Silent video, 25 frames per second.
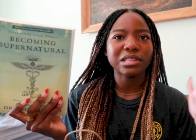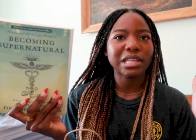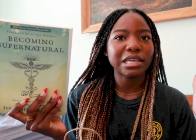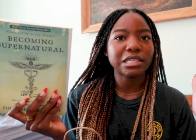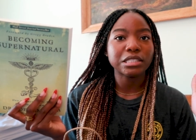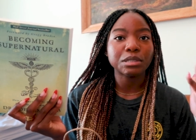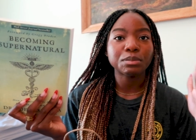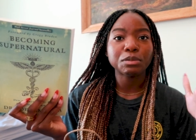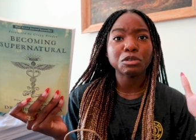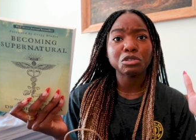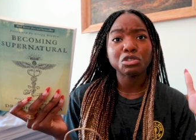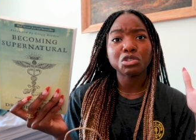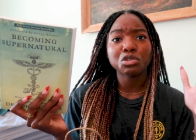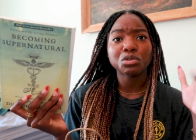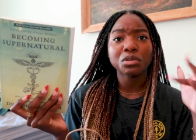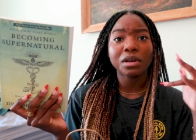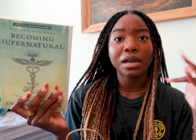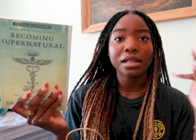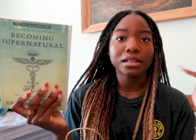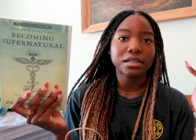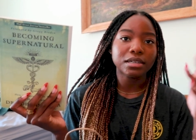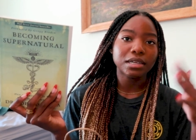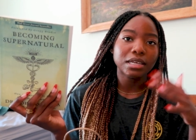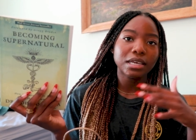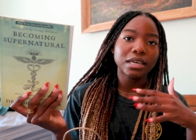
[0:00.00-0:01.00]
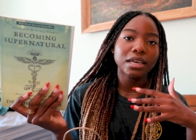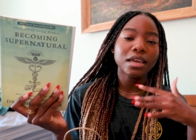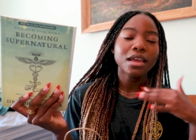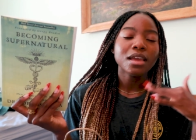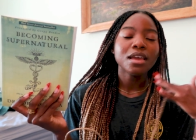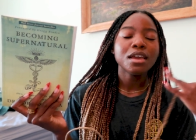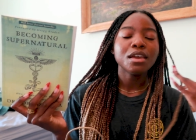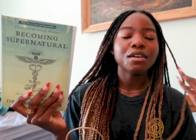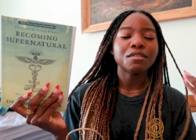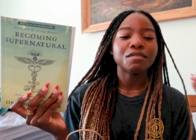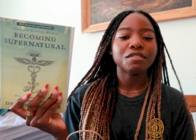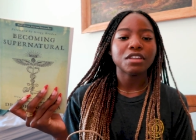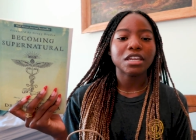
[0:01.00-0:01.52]
like spirituality
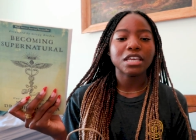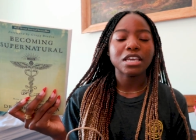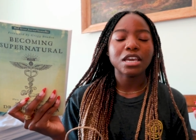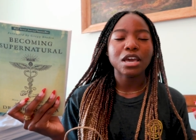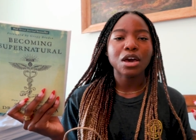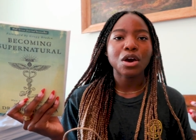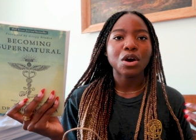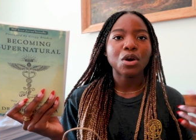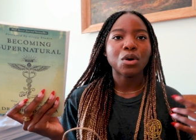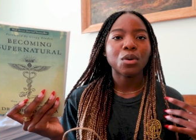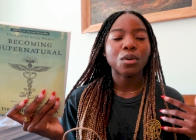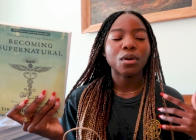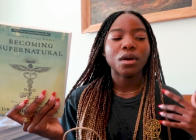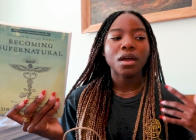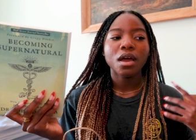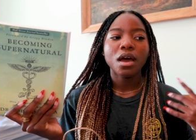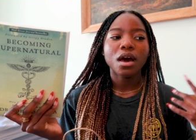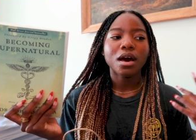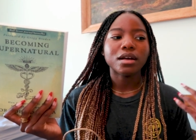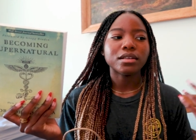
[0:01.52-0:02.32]
video,